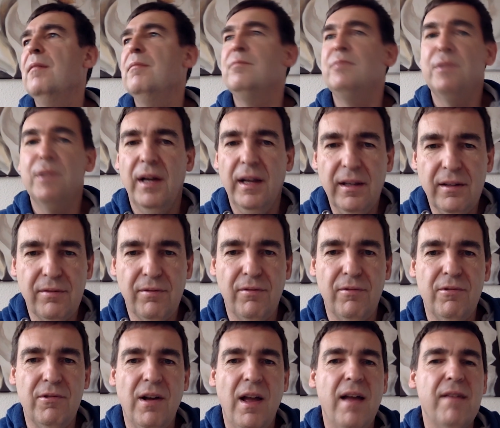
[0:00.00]

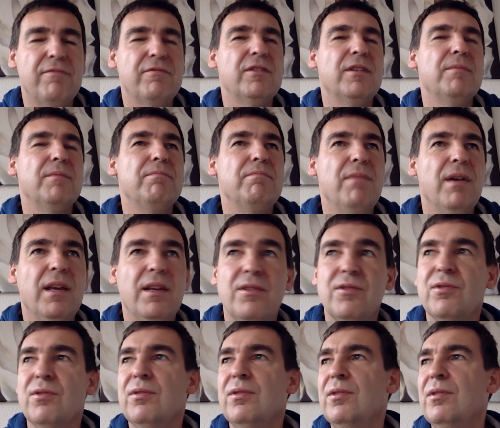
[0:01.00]
breakthrough, every
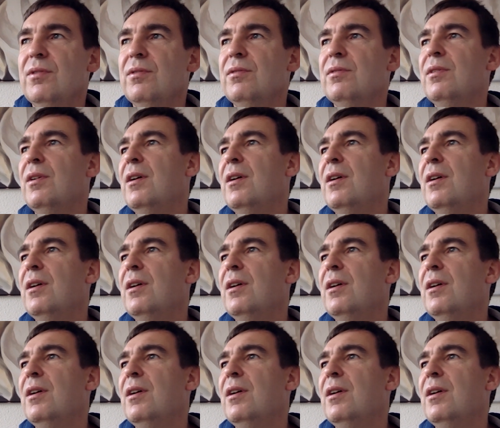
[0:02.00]
major